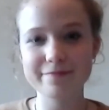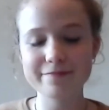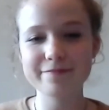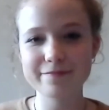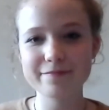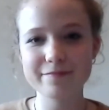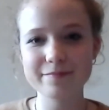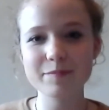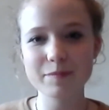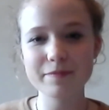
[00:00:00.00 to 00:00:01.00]
there in
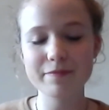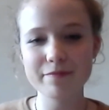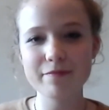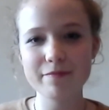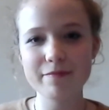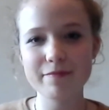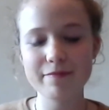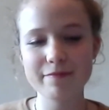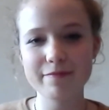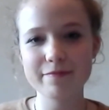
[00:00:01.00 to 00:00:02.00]
'84.
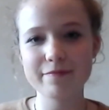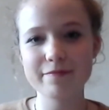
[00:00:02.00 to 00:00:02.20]
So